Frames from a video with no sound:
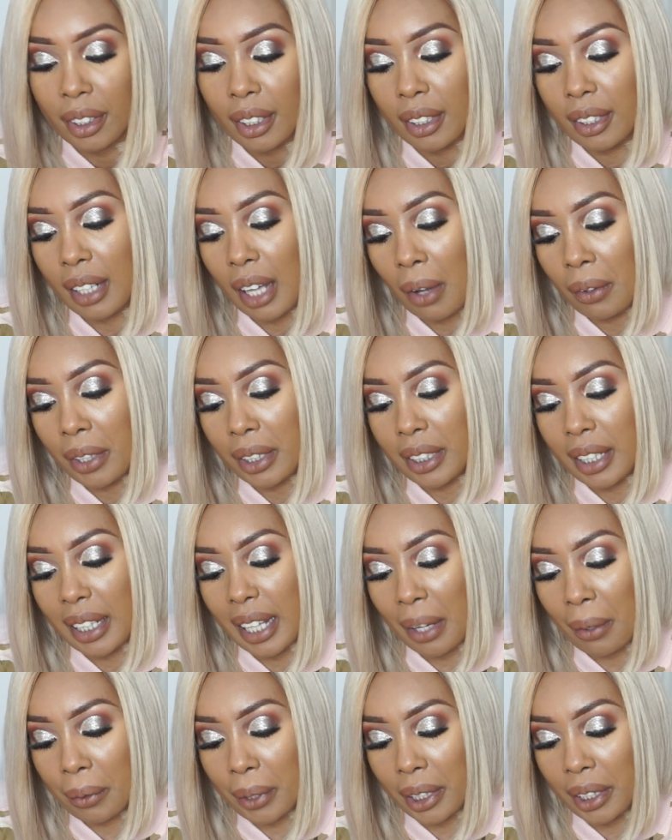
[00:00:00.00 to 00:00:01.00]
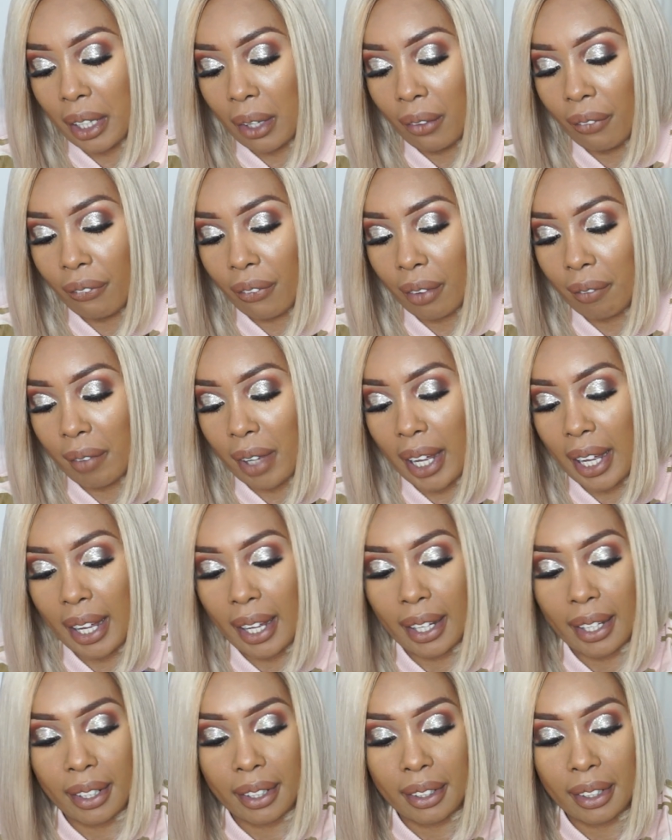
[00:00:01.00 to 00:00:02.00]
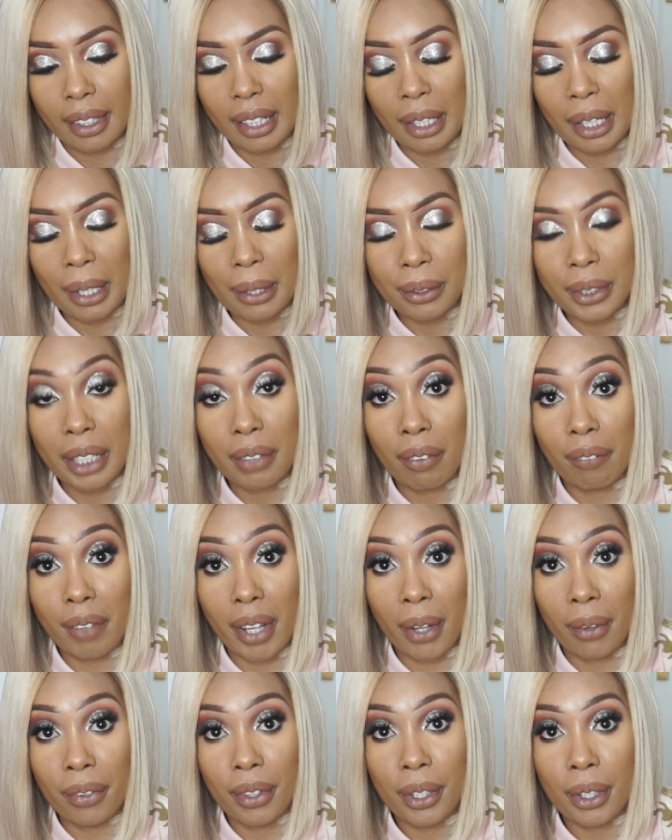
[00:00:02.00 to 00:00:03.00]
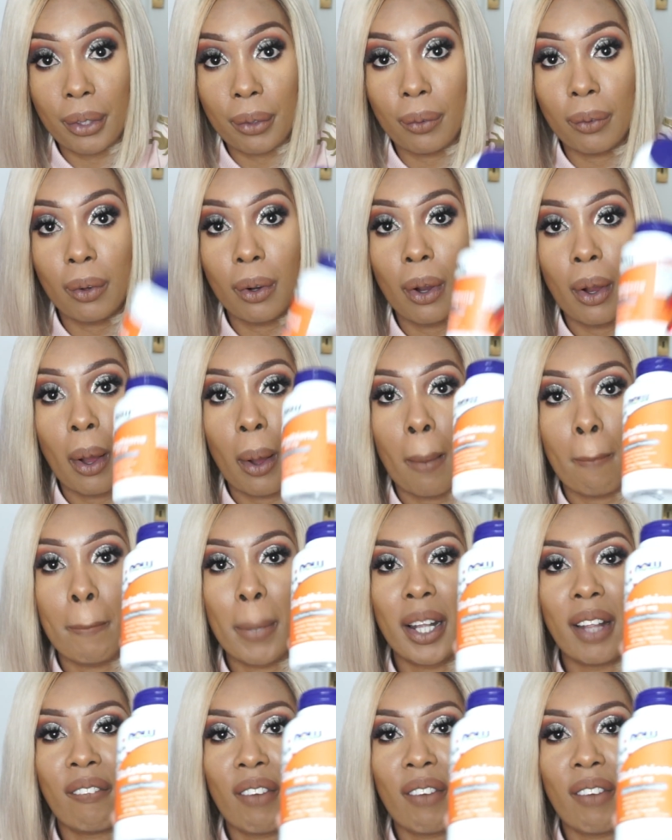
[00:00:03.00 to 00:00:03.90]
that glutathione from that I used to get from Healthy You, but the